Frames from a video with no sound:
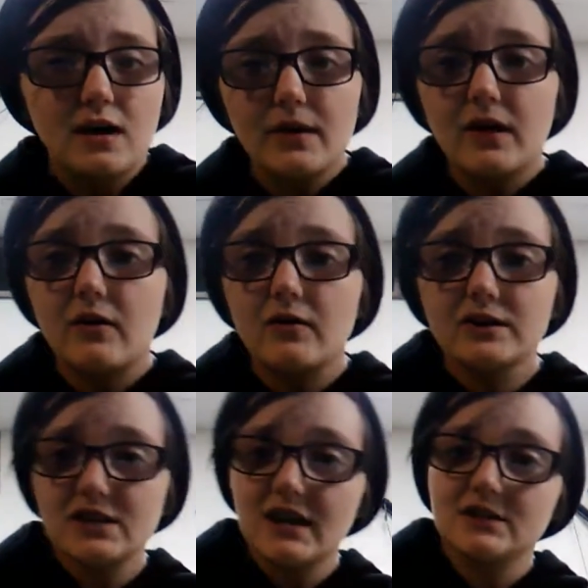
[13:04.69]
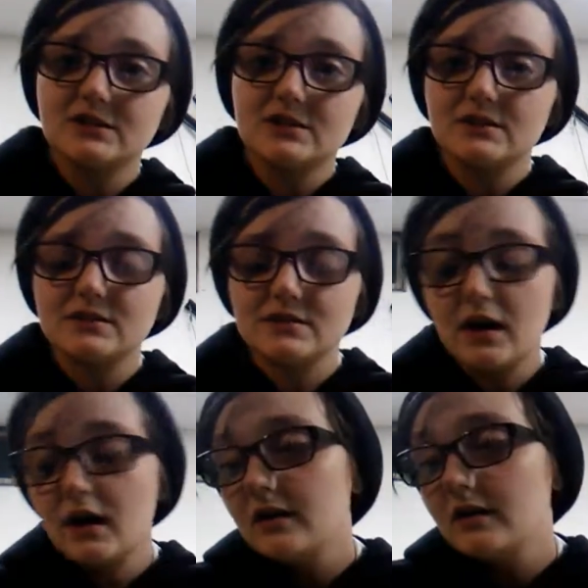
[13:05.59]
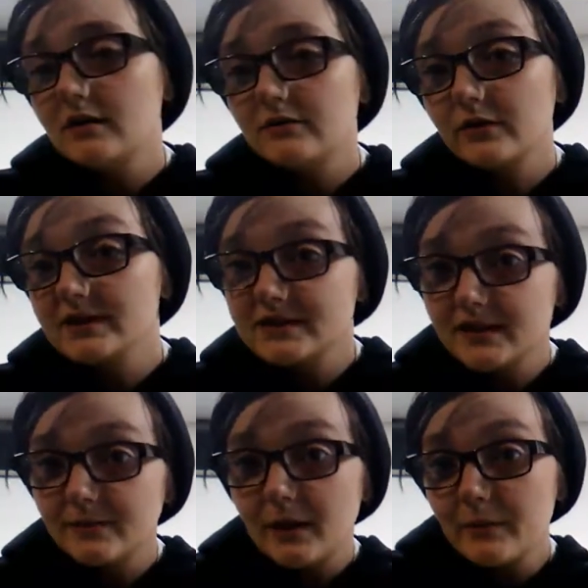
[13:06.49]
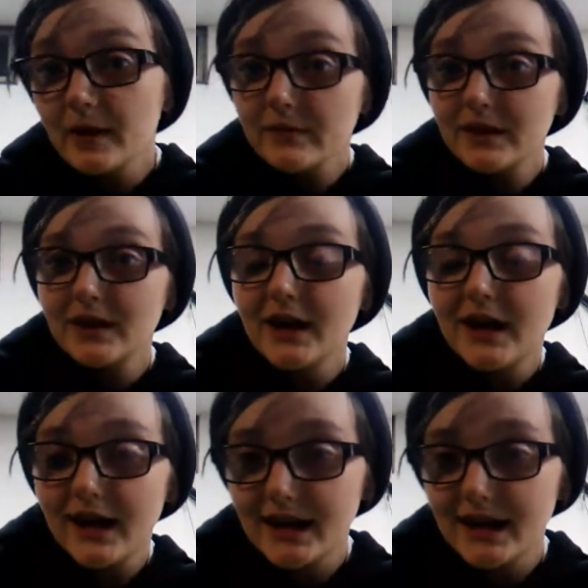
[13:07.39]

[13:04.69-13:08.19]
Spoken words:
about the challenges of raising my baby